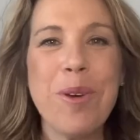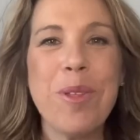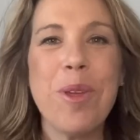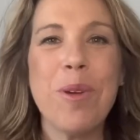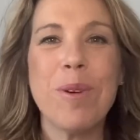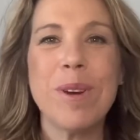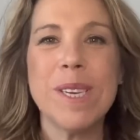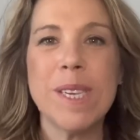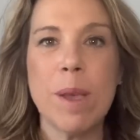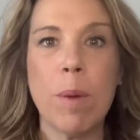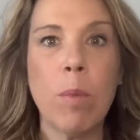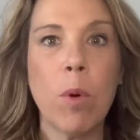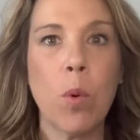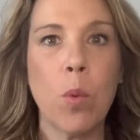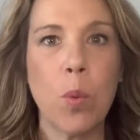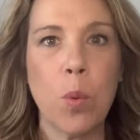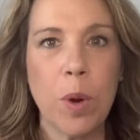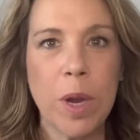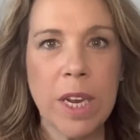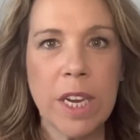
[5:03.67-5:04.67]
there are some
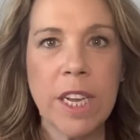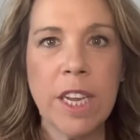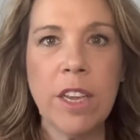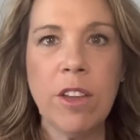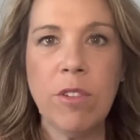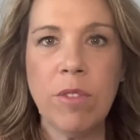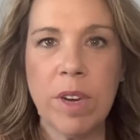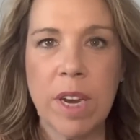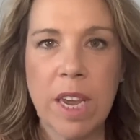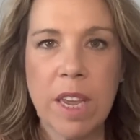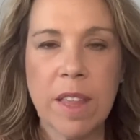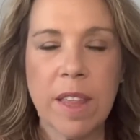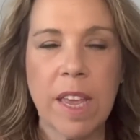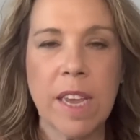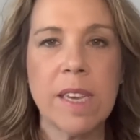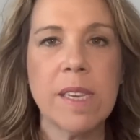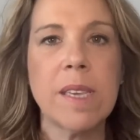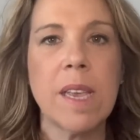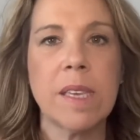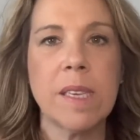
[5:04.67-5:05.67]
really unique
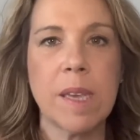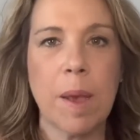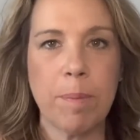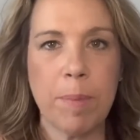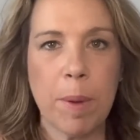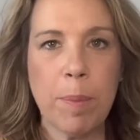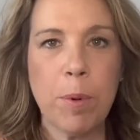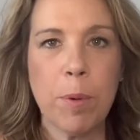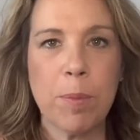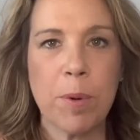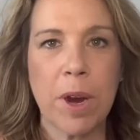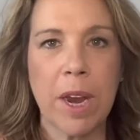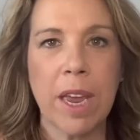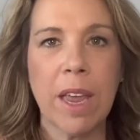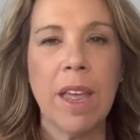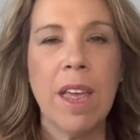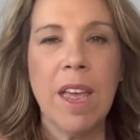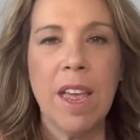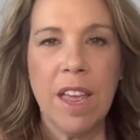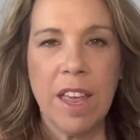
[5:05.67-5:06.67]
things that some people
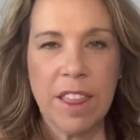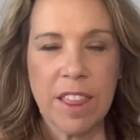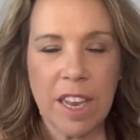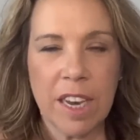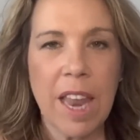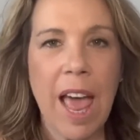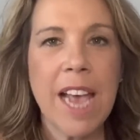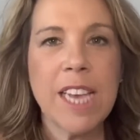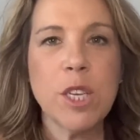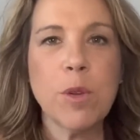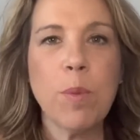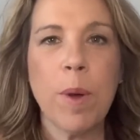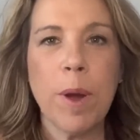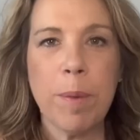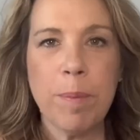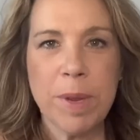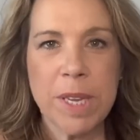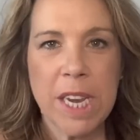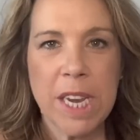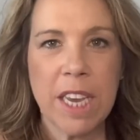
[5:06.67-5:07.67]
bring, the last one
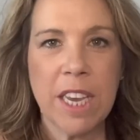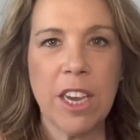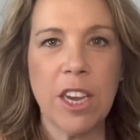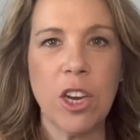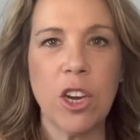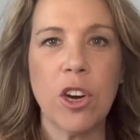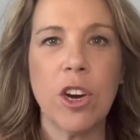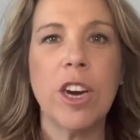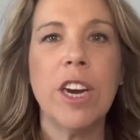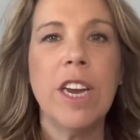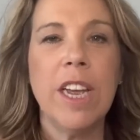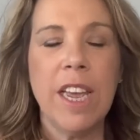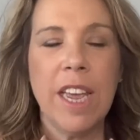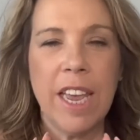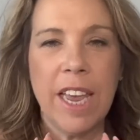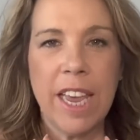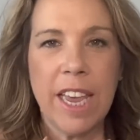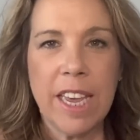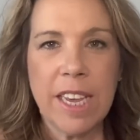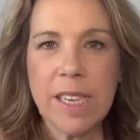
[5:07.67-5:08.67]
in particular
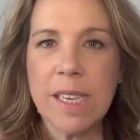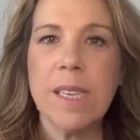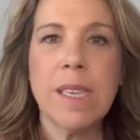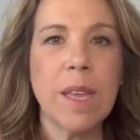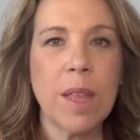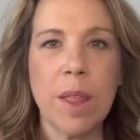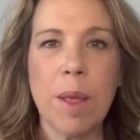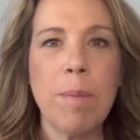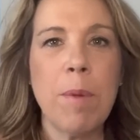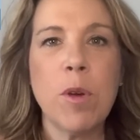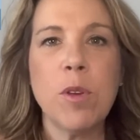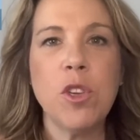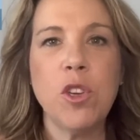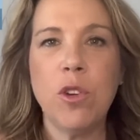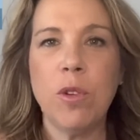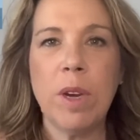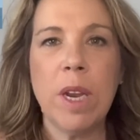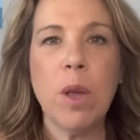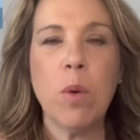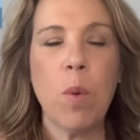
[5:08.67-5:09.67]
is the most
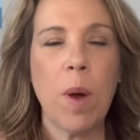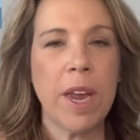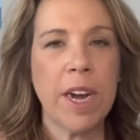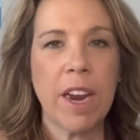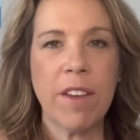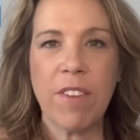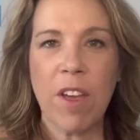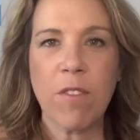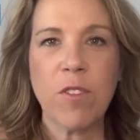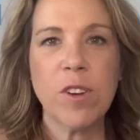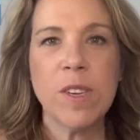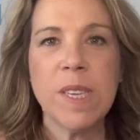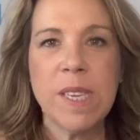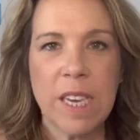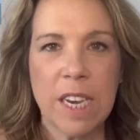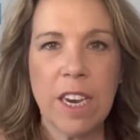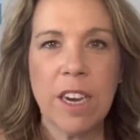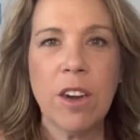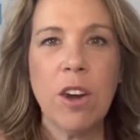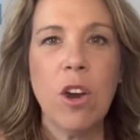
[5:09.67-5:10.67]
unique one I've ever
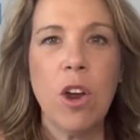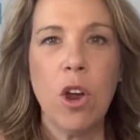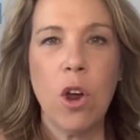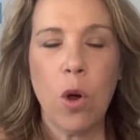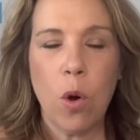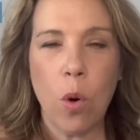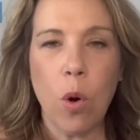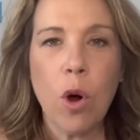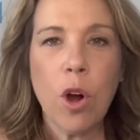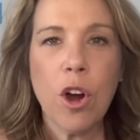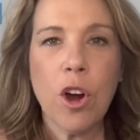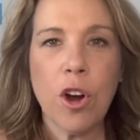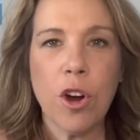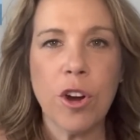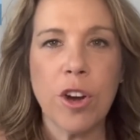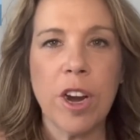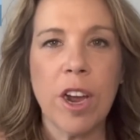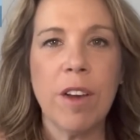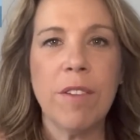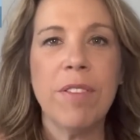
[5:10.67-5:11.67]
seen or
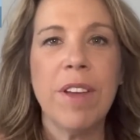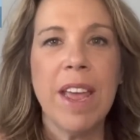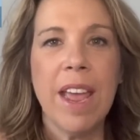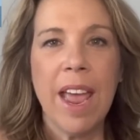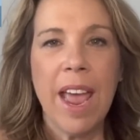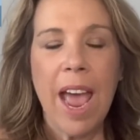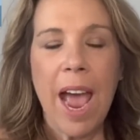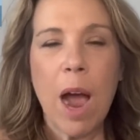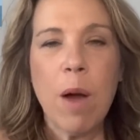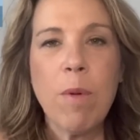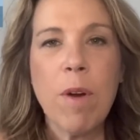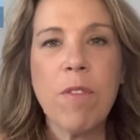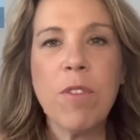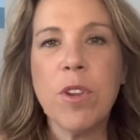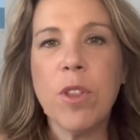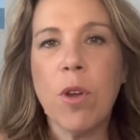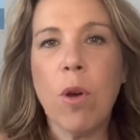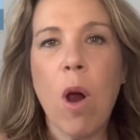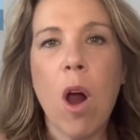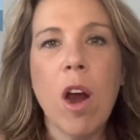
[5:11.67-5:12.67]
heard of. However,
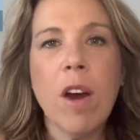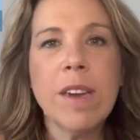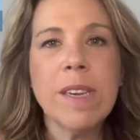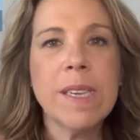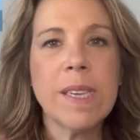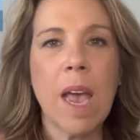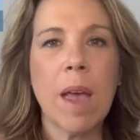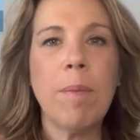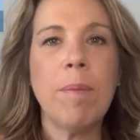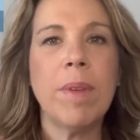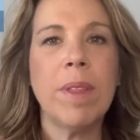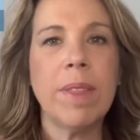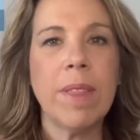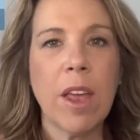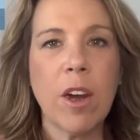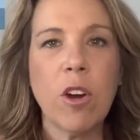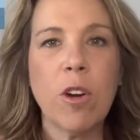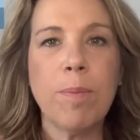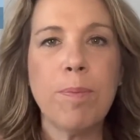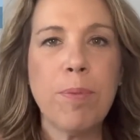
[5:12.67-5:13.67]
there are some
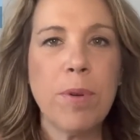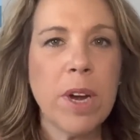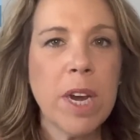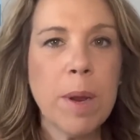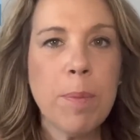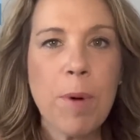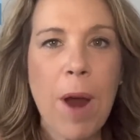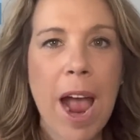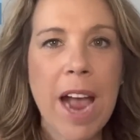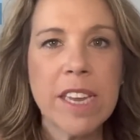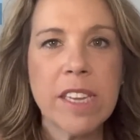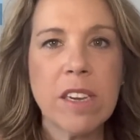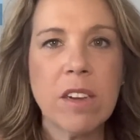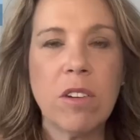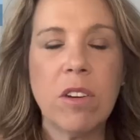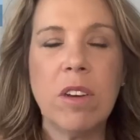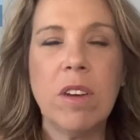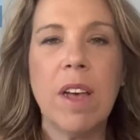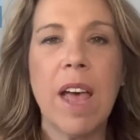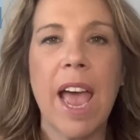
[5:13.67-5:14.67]
that are pretty
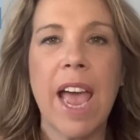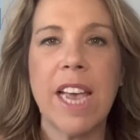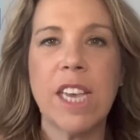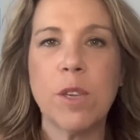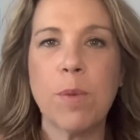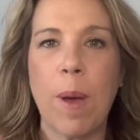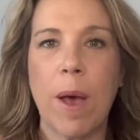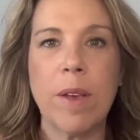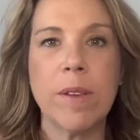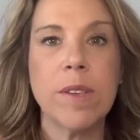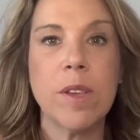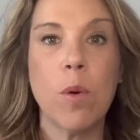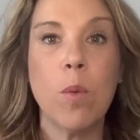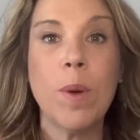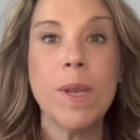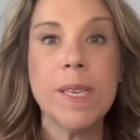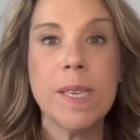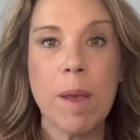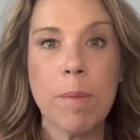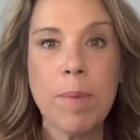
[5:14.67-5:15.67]
practical as well. So
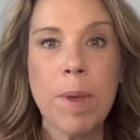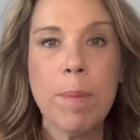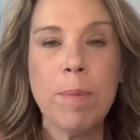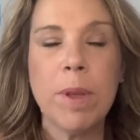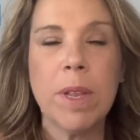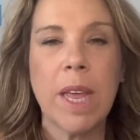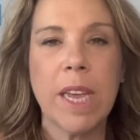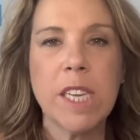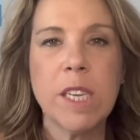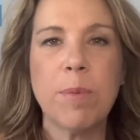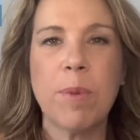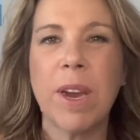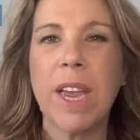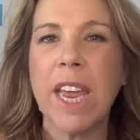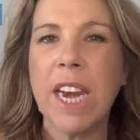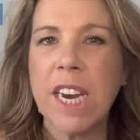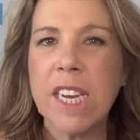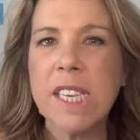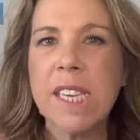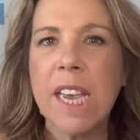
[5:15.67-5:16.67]
what some people like to bring,
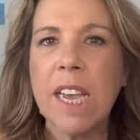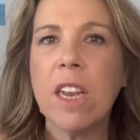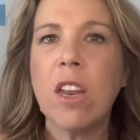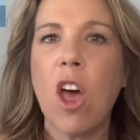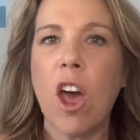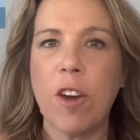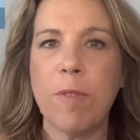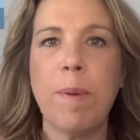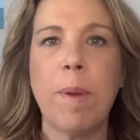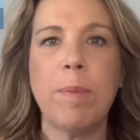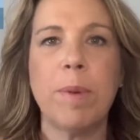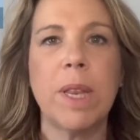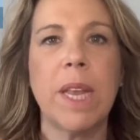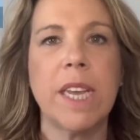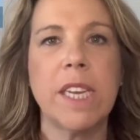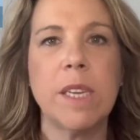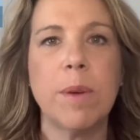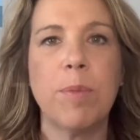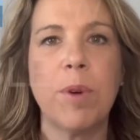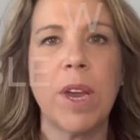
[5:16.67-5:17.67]
and I'd say a lot of people
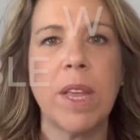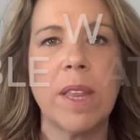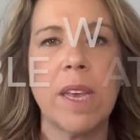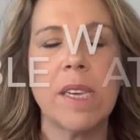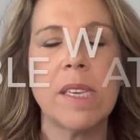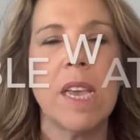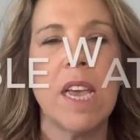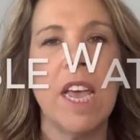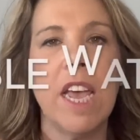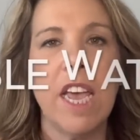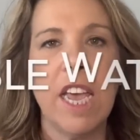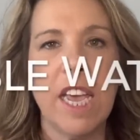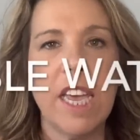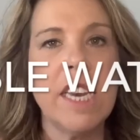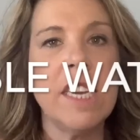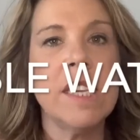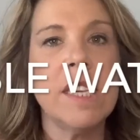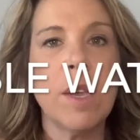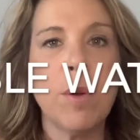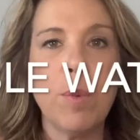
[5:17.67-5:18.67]
like to bring this, it
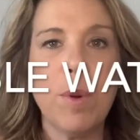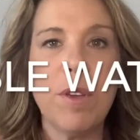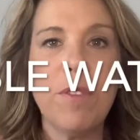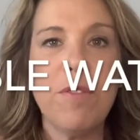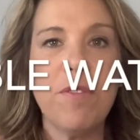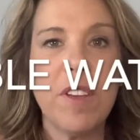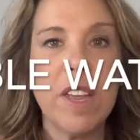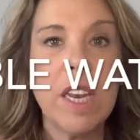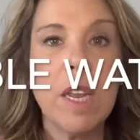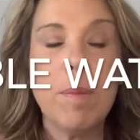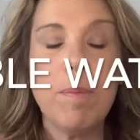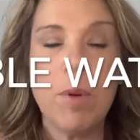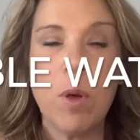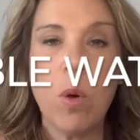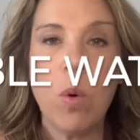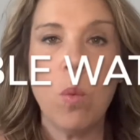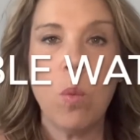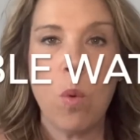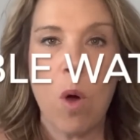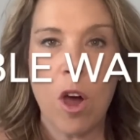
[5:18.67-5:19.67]
is a
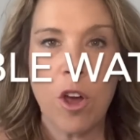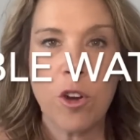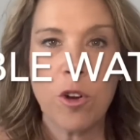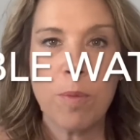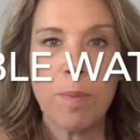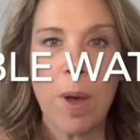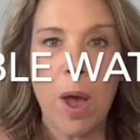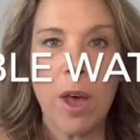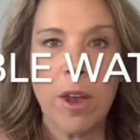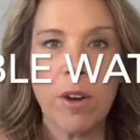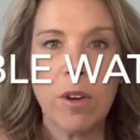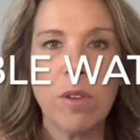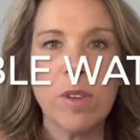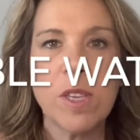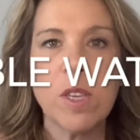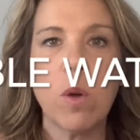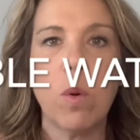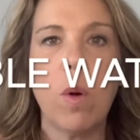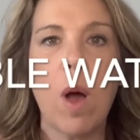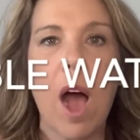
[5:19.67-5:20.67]
refillable water bottle.
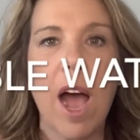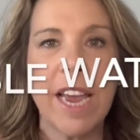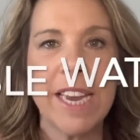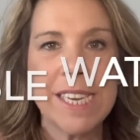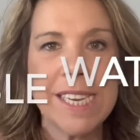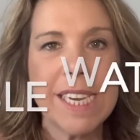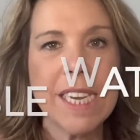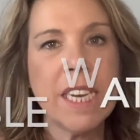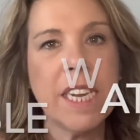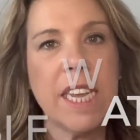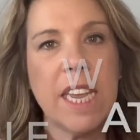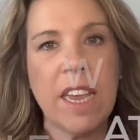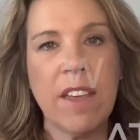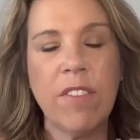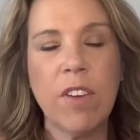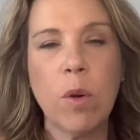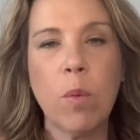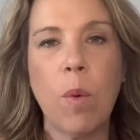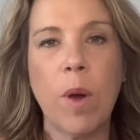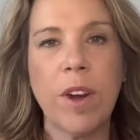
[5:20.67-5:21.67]
So ideally,
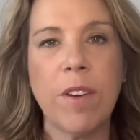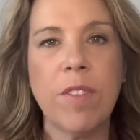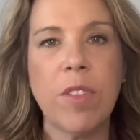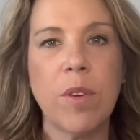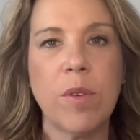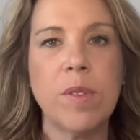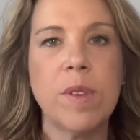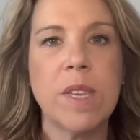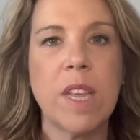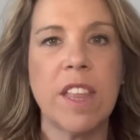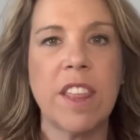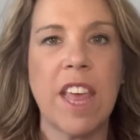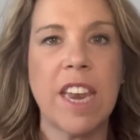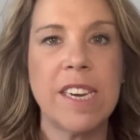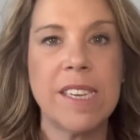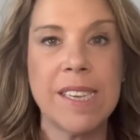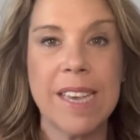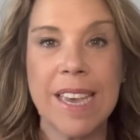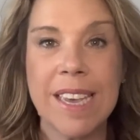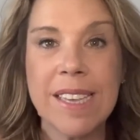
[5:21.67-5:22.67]
even one of those that
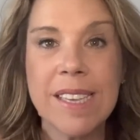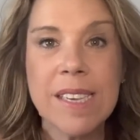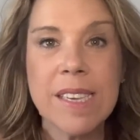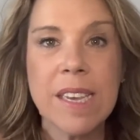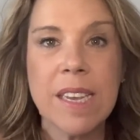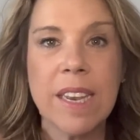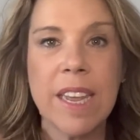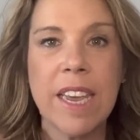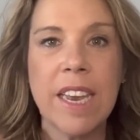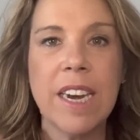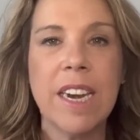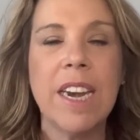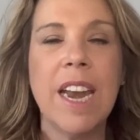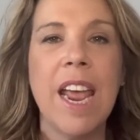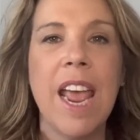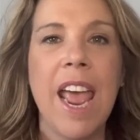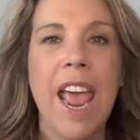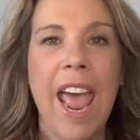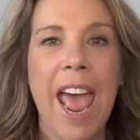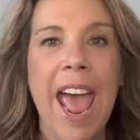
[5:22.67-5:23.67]
is insulated,
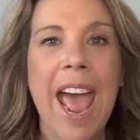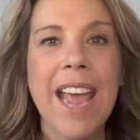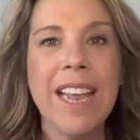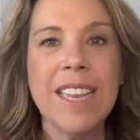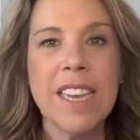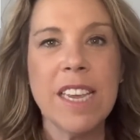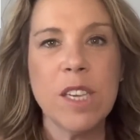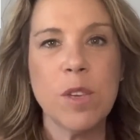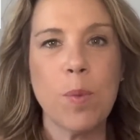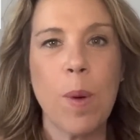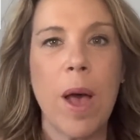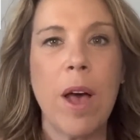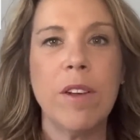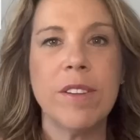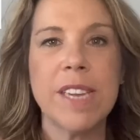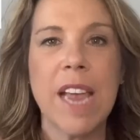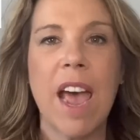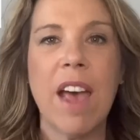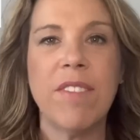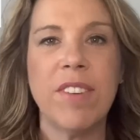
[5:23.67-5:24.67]
and as well
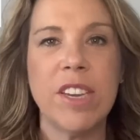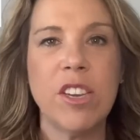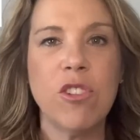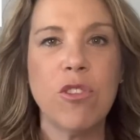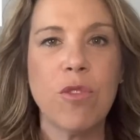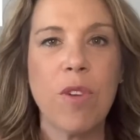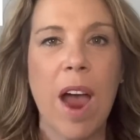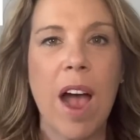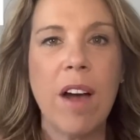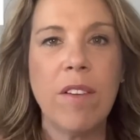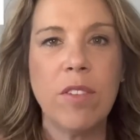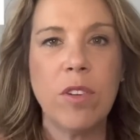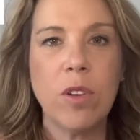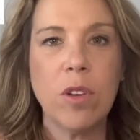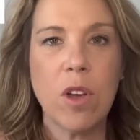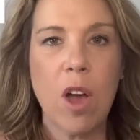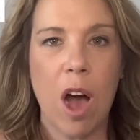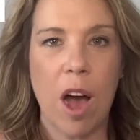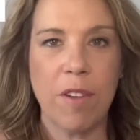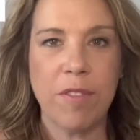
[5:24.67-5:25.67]
to have a travel
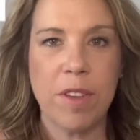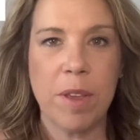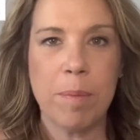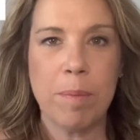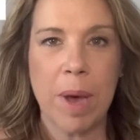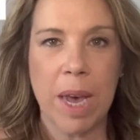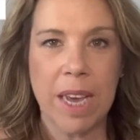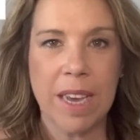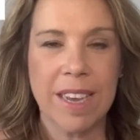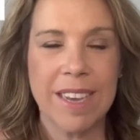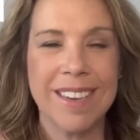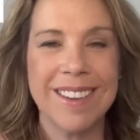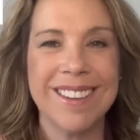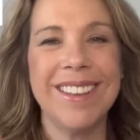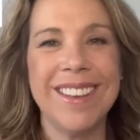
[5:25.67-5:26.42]
coffee mug.